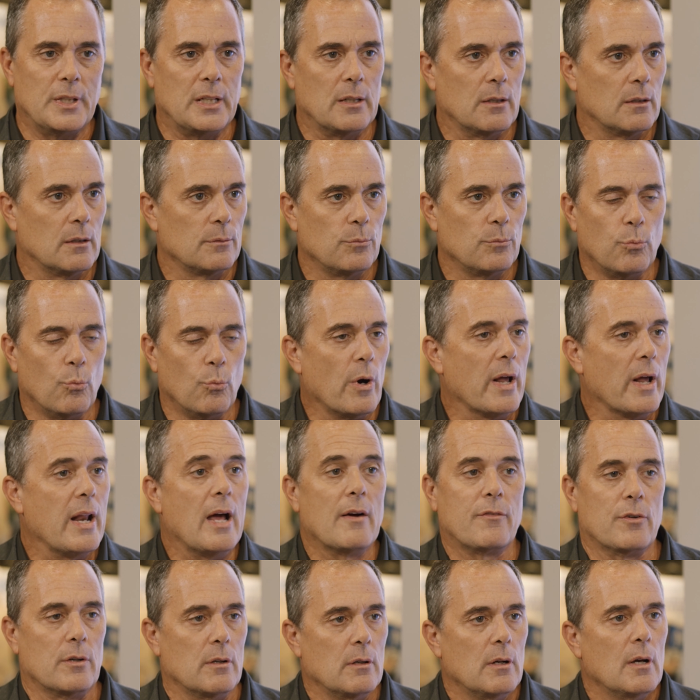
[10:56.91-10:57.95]
you know,
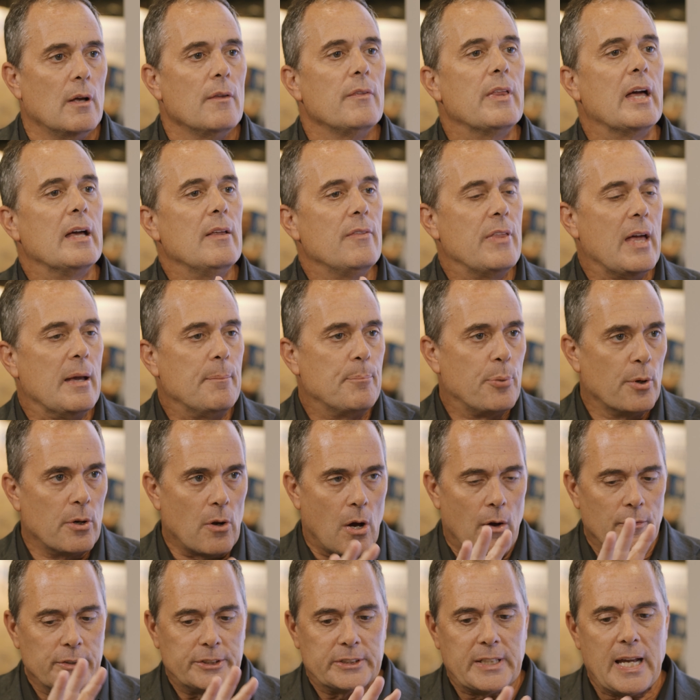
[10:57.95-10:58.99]
whatever. Mm. They, they
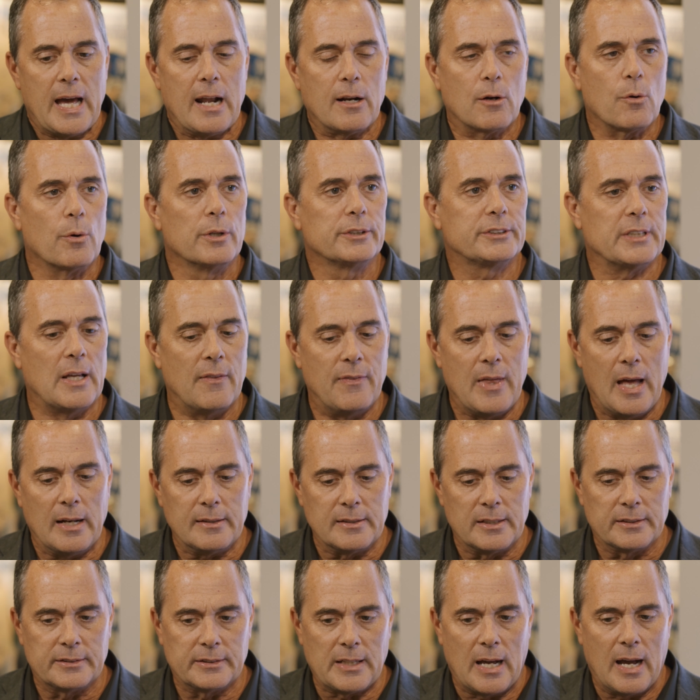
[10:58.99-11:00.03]
put all these categories, and
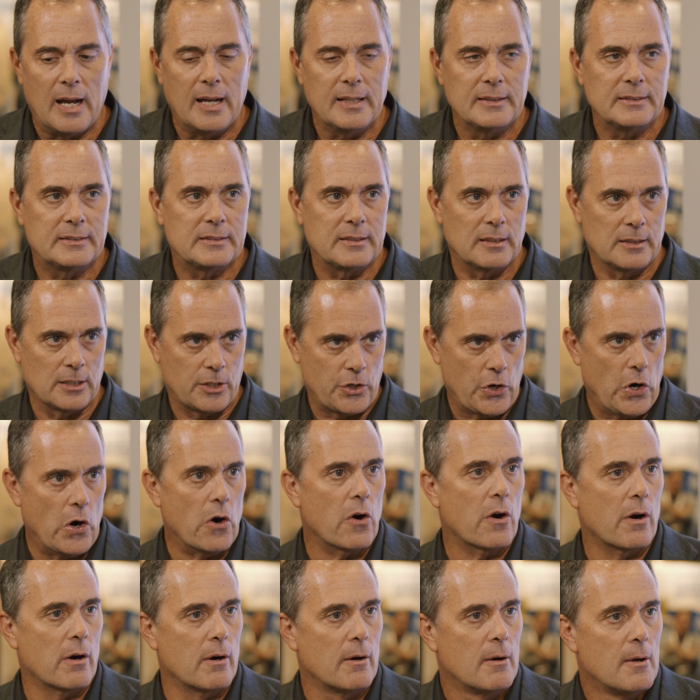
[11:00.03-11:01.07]
that designs the
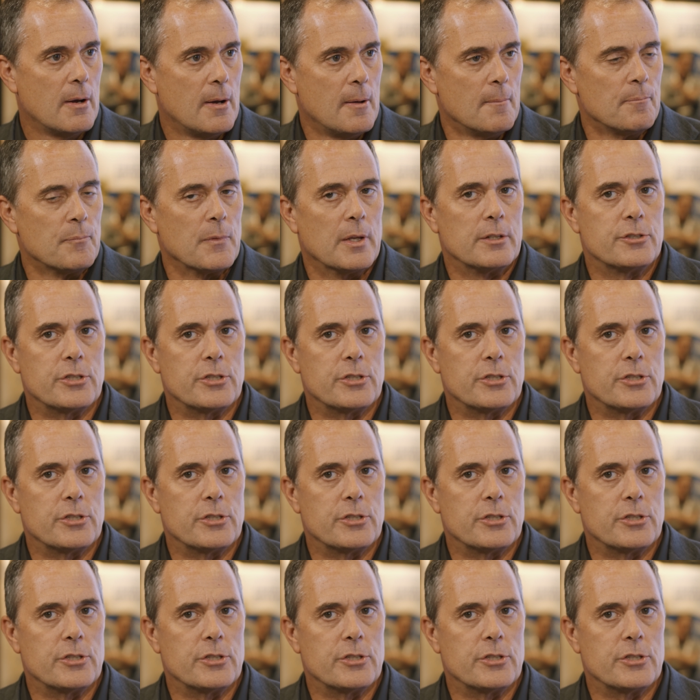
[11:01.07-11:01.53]
car, mm.